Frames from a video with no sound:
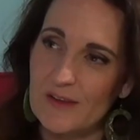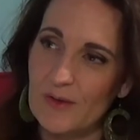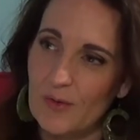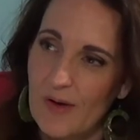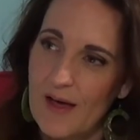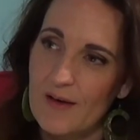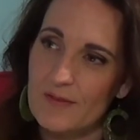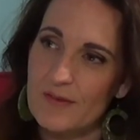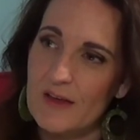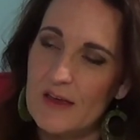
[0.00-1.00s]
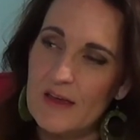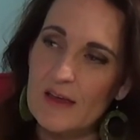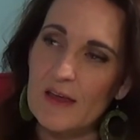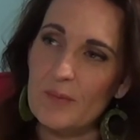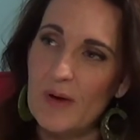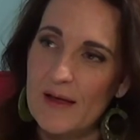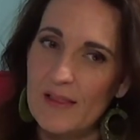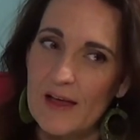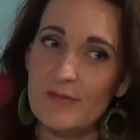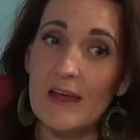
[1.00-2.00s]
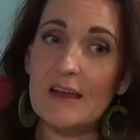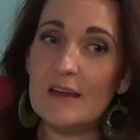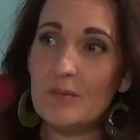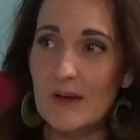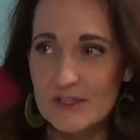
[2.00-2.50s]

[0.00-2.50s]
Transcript: that you have in my life and in